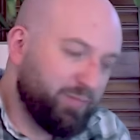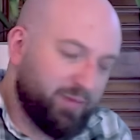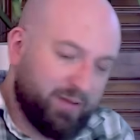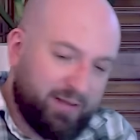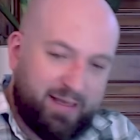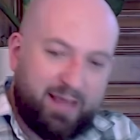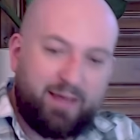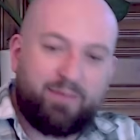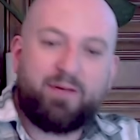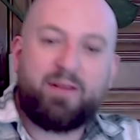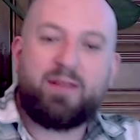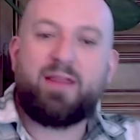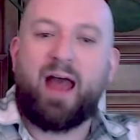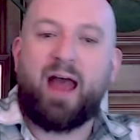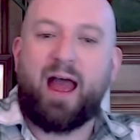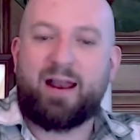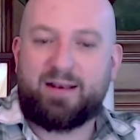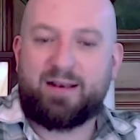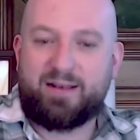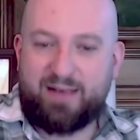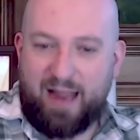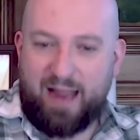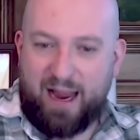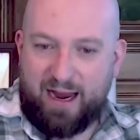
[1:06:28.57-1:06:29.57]
Given
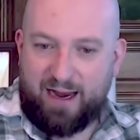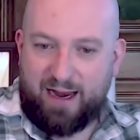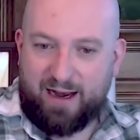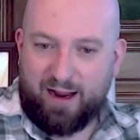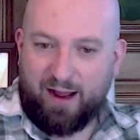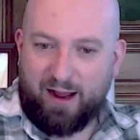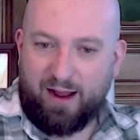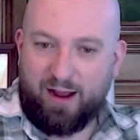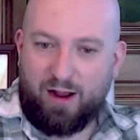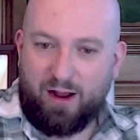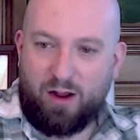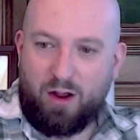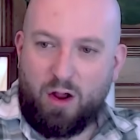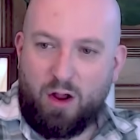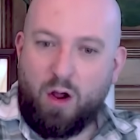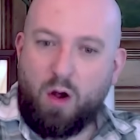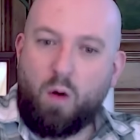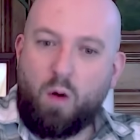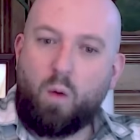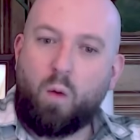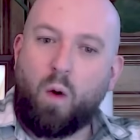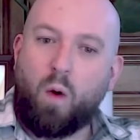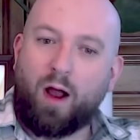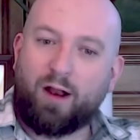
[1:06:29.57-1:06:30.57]
that data,
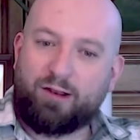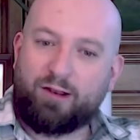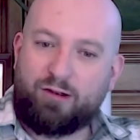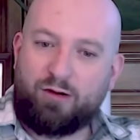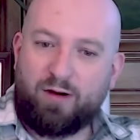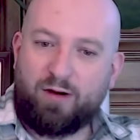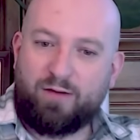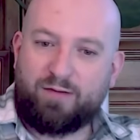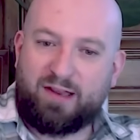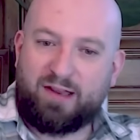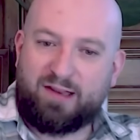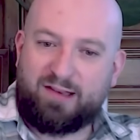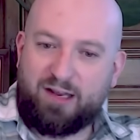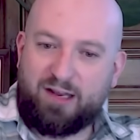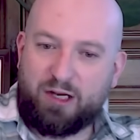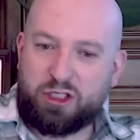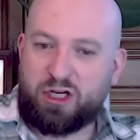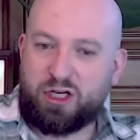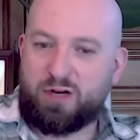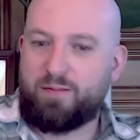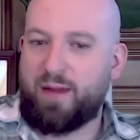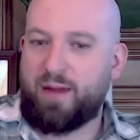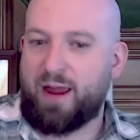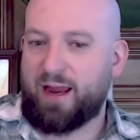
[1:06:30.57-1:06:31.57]
what sort of
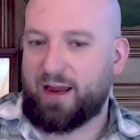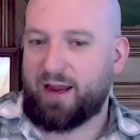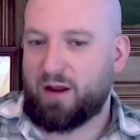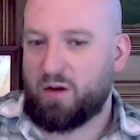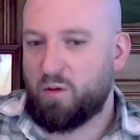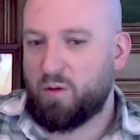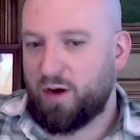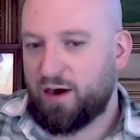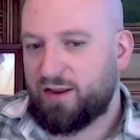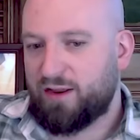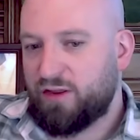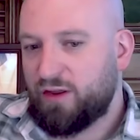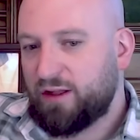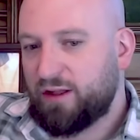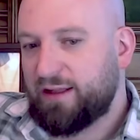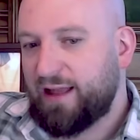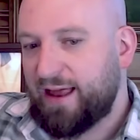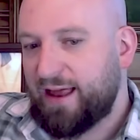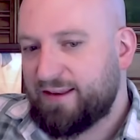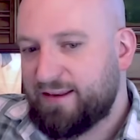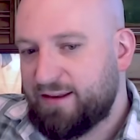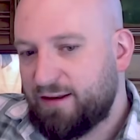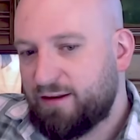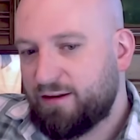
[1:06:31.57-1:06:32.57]
decision making, what is the
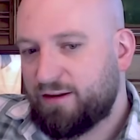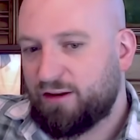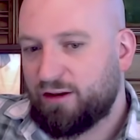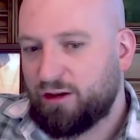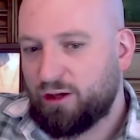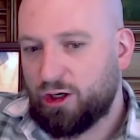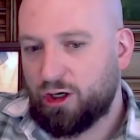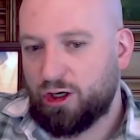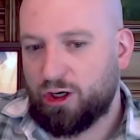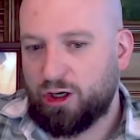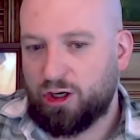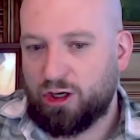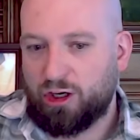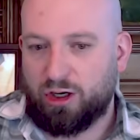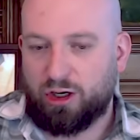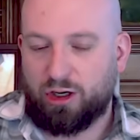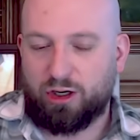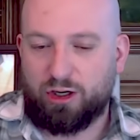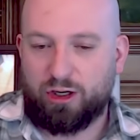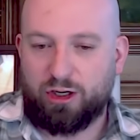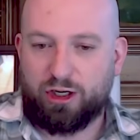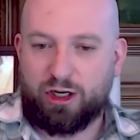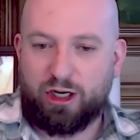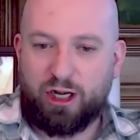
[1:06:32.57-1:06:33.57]
lessons
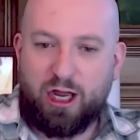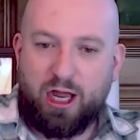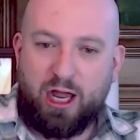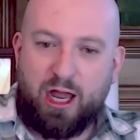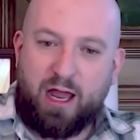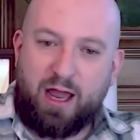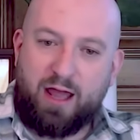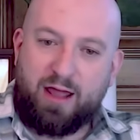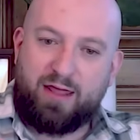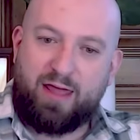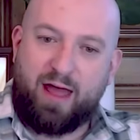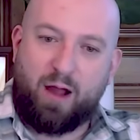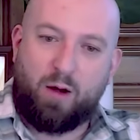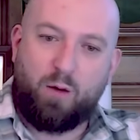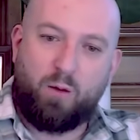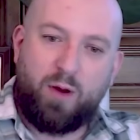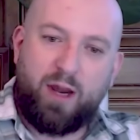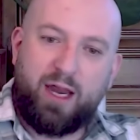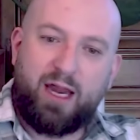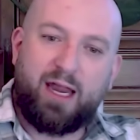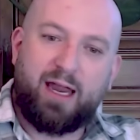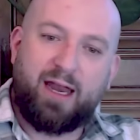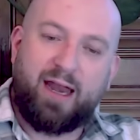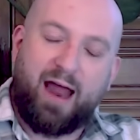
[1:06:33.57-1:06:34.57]
learned that
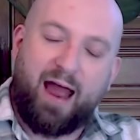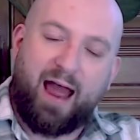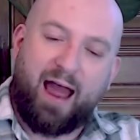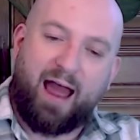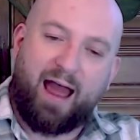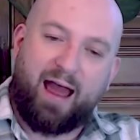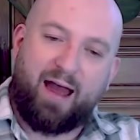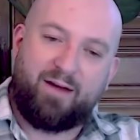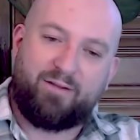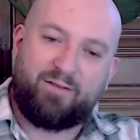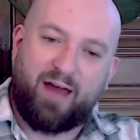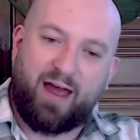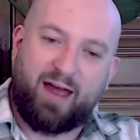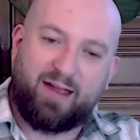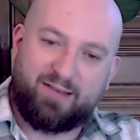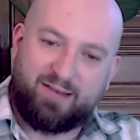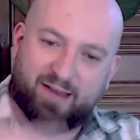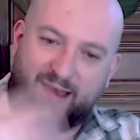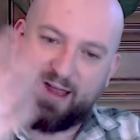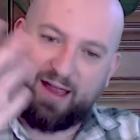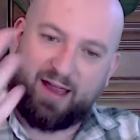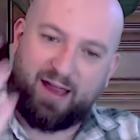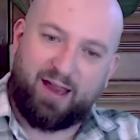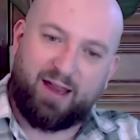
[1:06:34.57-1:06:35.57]
we can have as
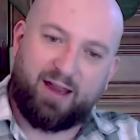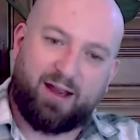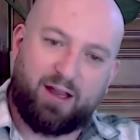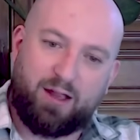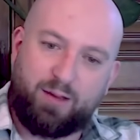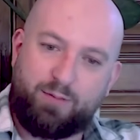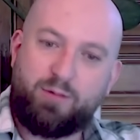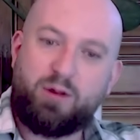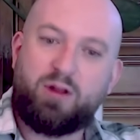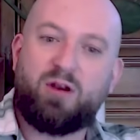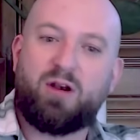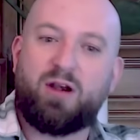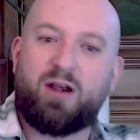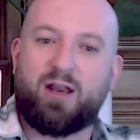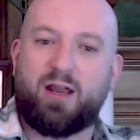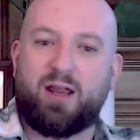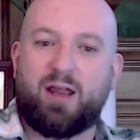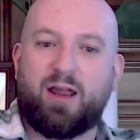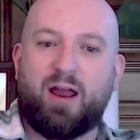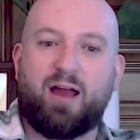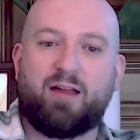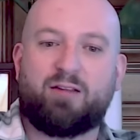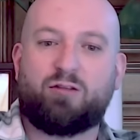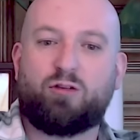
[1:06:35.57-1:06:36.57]
a
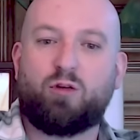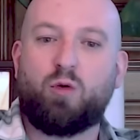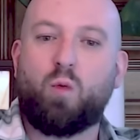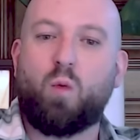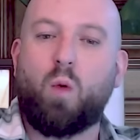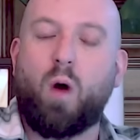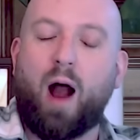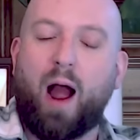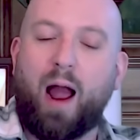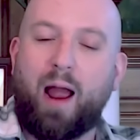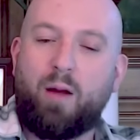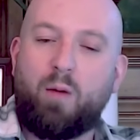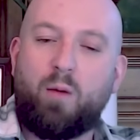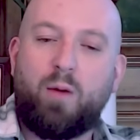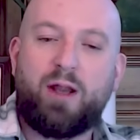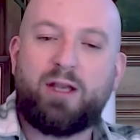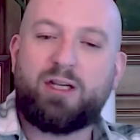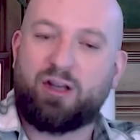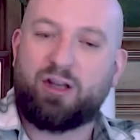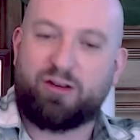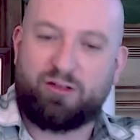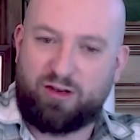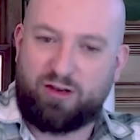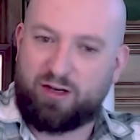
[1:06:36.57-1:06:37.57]
community as to why we
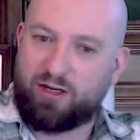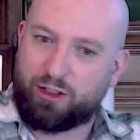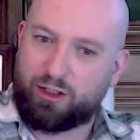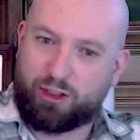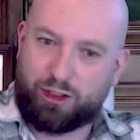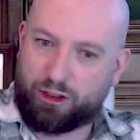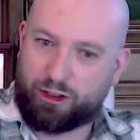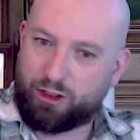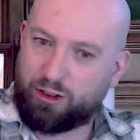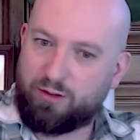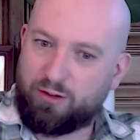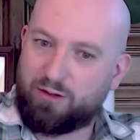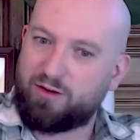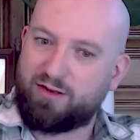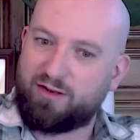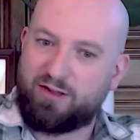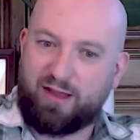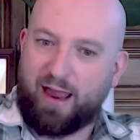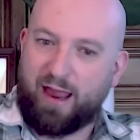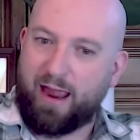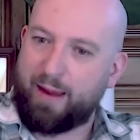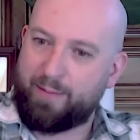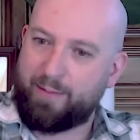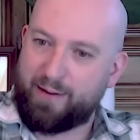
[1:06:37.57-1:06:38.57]
just didn't choose
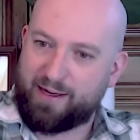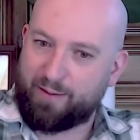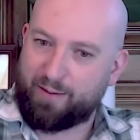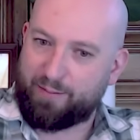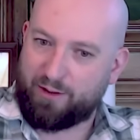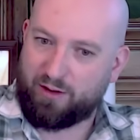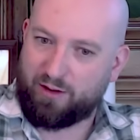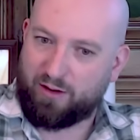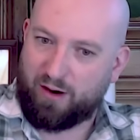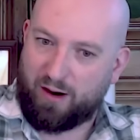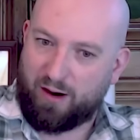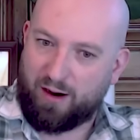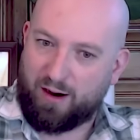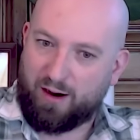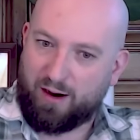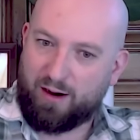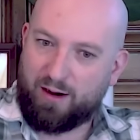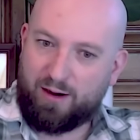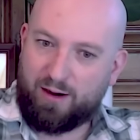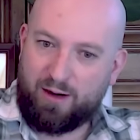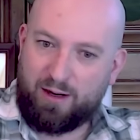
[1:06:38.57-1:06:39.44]
the ABWR?